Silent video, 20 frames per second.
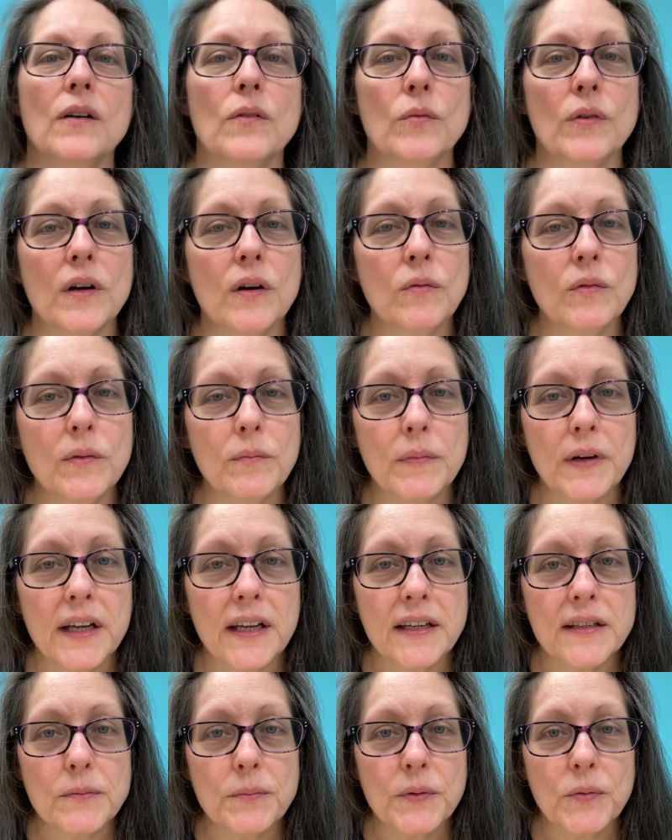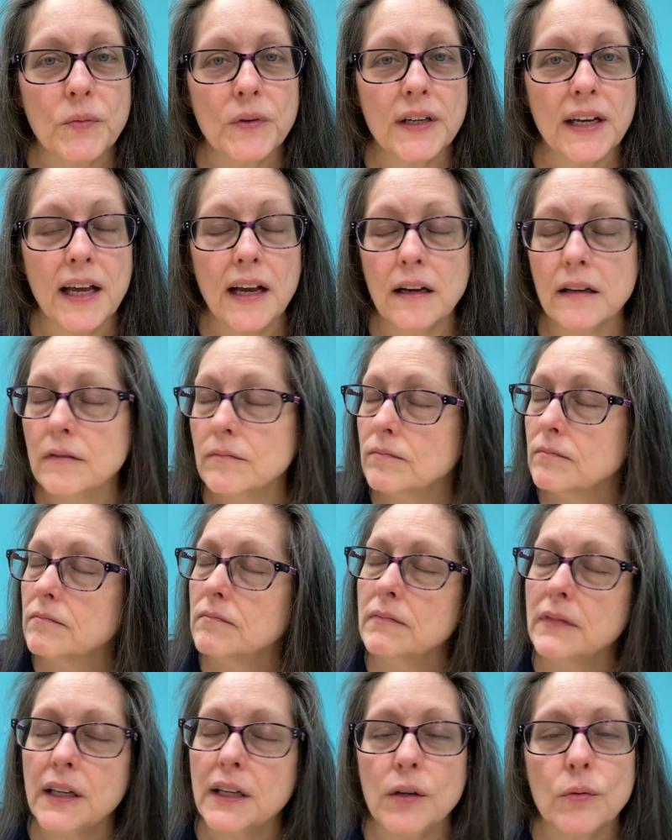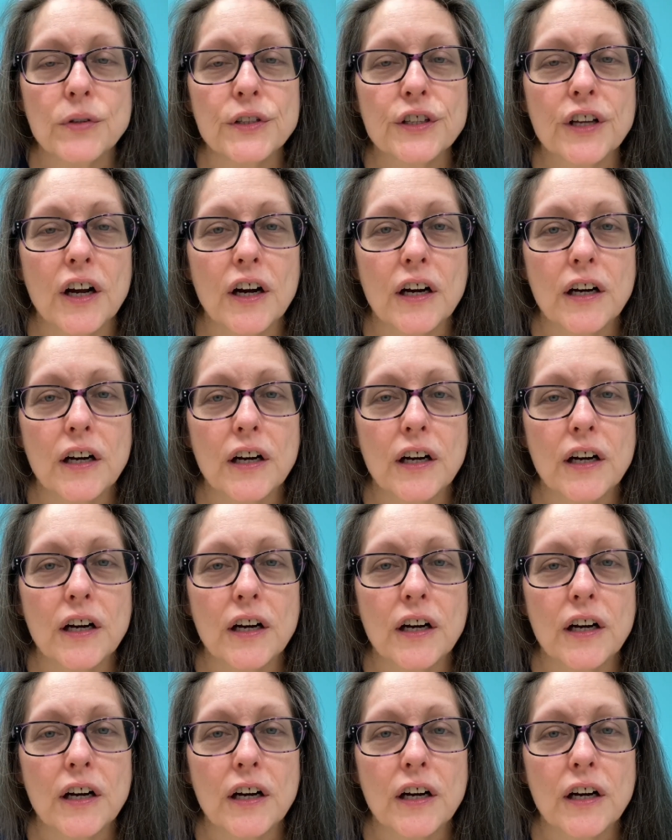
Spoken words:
Well, when my husband went out, he was gone.